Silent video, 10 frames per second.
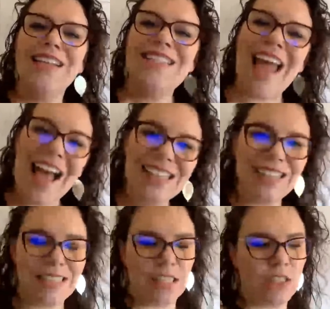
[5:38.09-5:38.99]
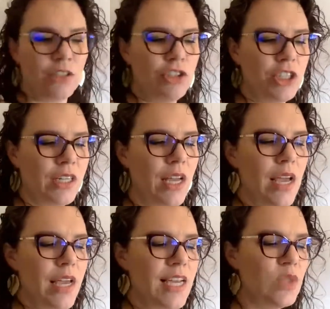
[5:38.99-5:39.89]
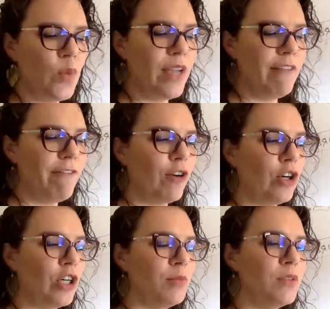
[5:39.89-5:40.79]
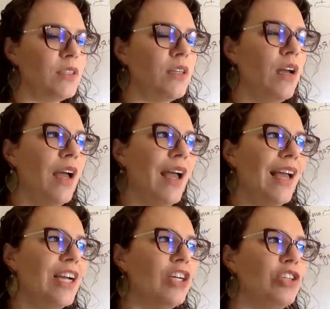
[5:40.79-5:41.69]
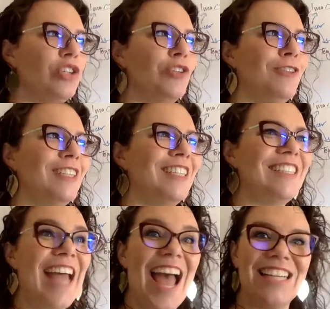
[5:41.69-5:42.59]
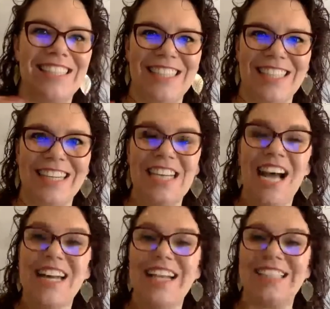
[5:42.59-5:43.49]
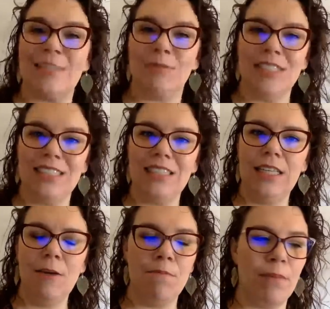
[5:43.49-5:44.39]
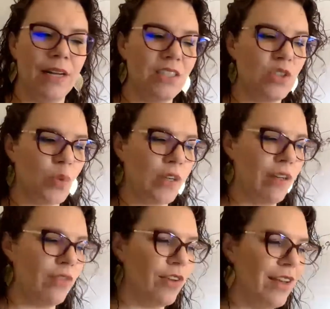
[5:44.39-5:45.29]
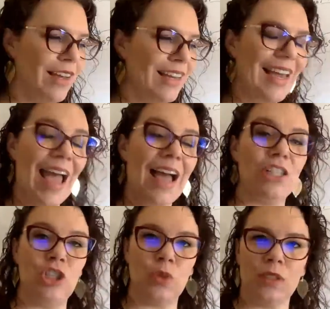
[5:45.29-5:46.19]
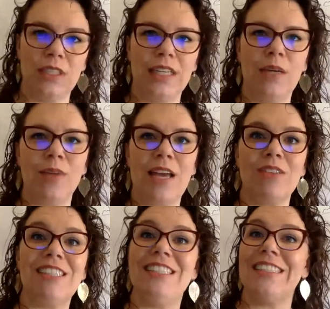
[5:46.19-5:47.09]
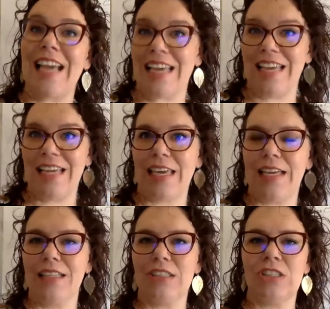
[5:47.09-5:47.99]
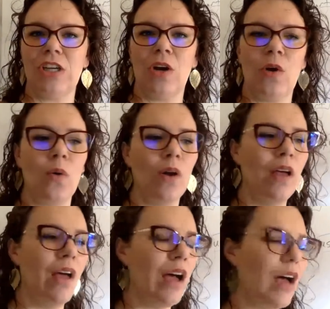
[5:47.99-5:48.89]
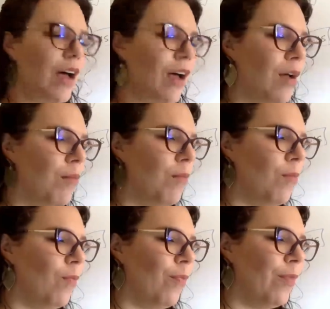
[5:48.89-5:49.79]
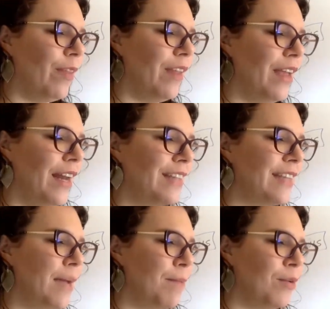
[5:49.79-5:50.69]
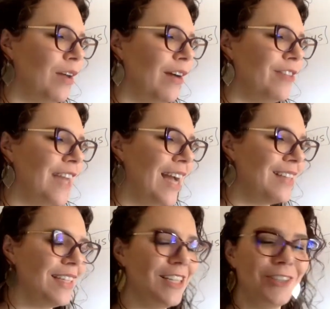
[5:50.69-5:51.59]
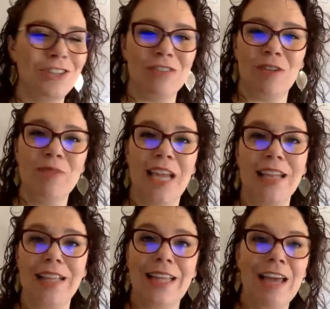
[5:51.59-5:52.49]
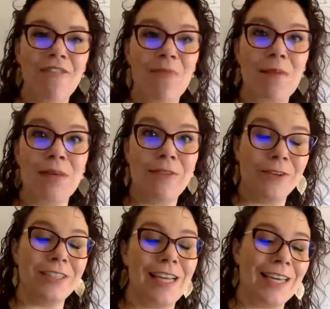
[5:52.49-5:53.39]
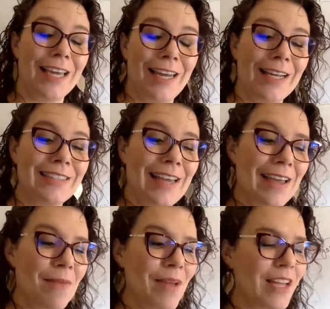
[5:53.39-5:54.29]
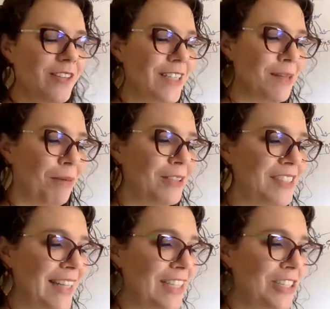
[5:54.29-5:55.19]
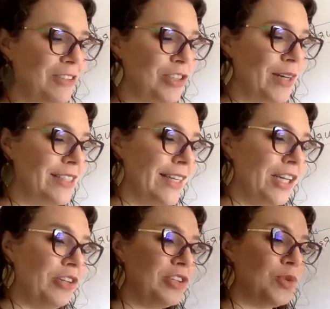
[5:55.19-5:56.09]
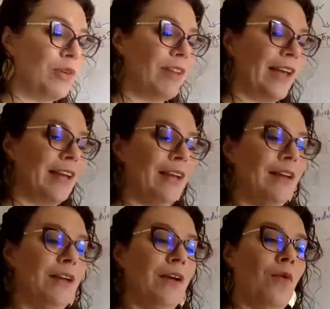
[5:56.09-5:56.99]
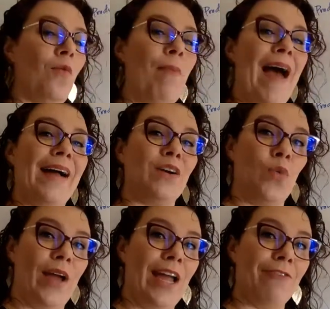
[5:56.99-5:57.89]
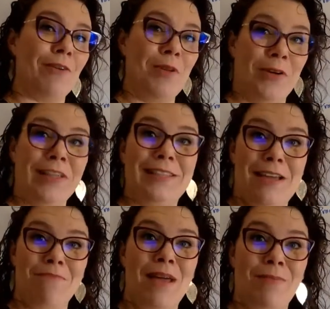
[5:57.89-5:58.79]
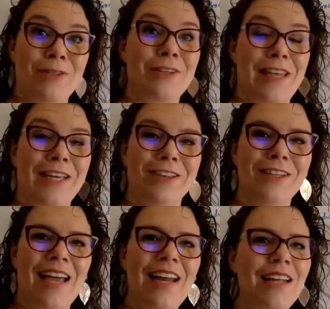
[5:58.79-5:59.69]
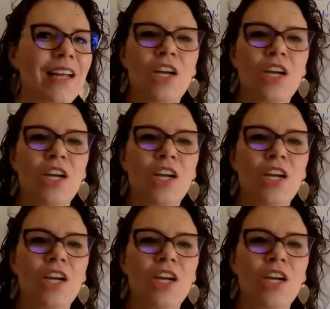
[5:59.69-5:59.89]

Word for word: Tacit collusion is when firms collude tacitly, not explicitly, but sort of casually without saying it. So, um, an example of tacit collusion from daily life might be if you're taking an exam and you see the person next to you stressing and you just sort of like back away from your exam paper so they can look at it.